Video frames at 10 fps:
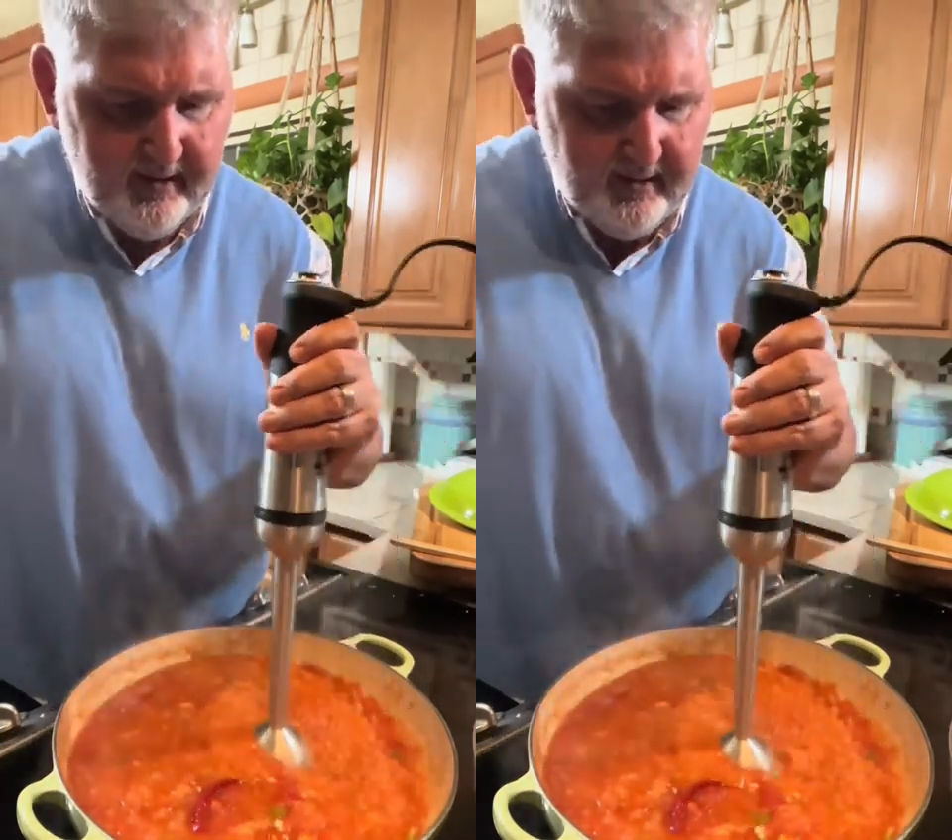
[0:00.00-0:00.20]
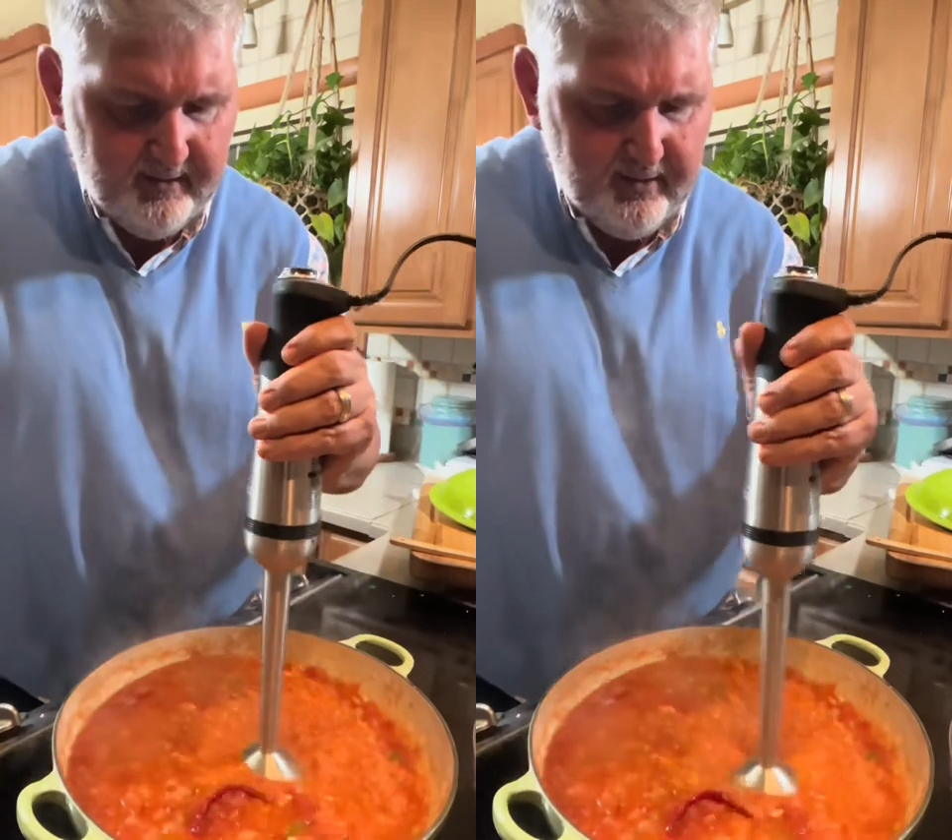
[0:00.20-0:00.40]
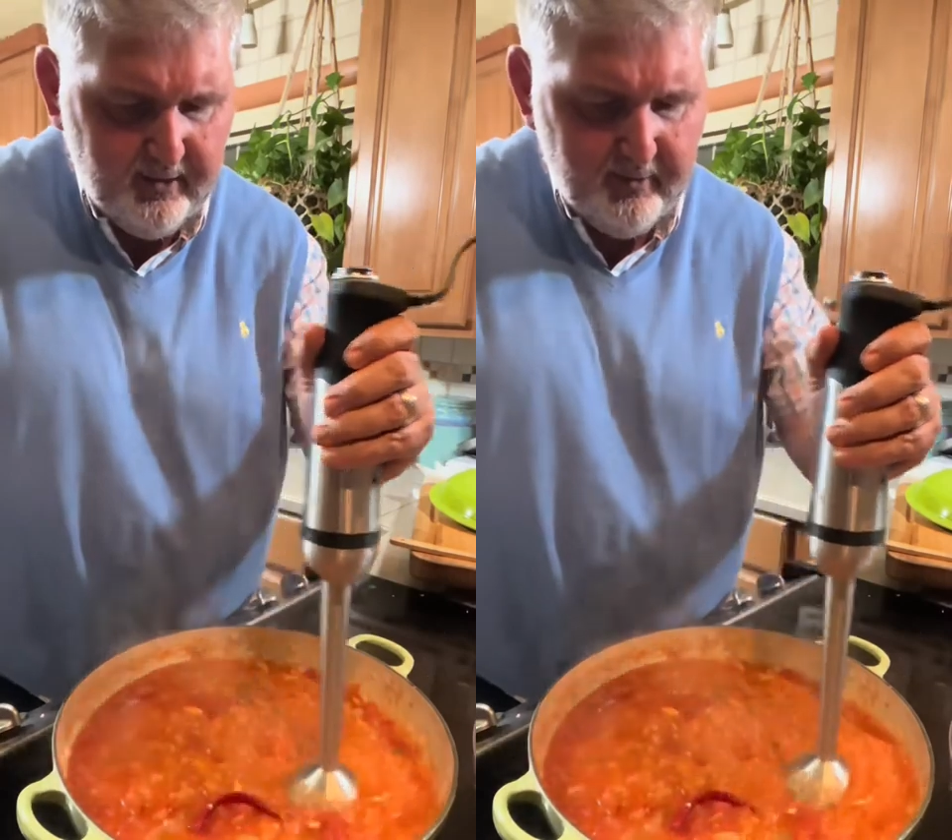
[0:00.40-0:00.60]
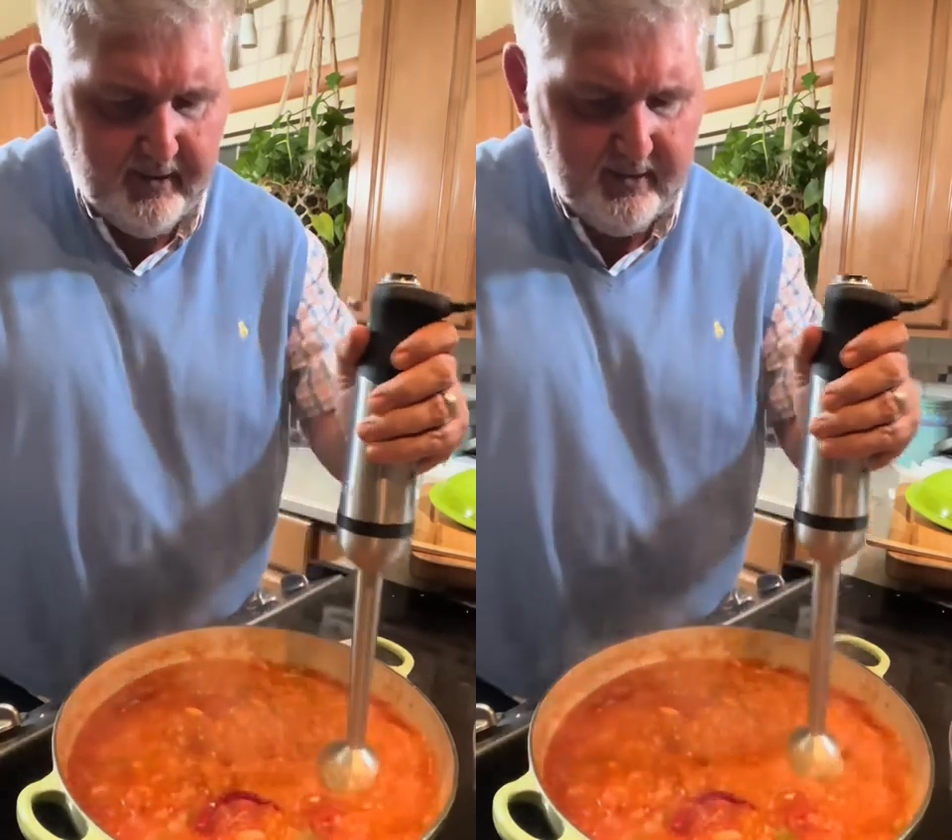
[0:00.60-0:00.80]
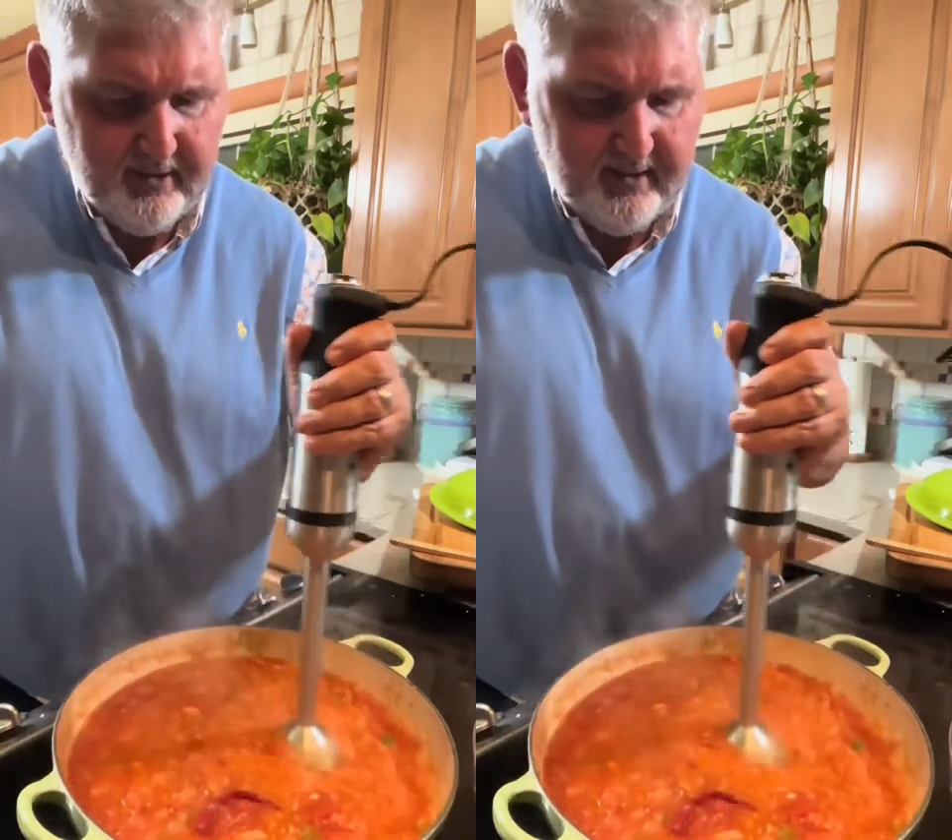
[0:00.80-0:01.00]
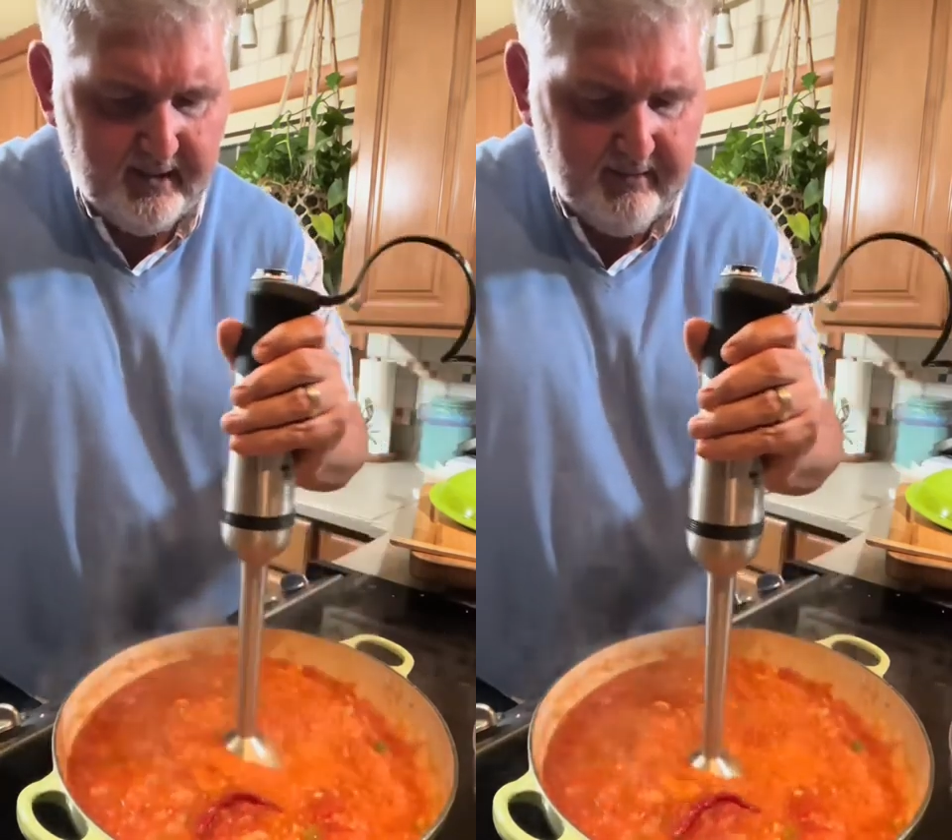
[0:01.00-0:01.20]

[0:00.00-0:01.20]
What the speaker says: into just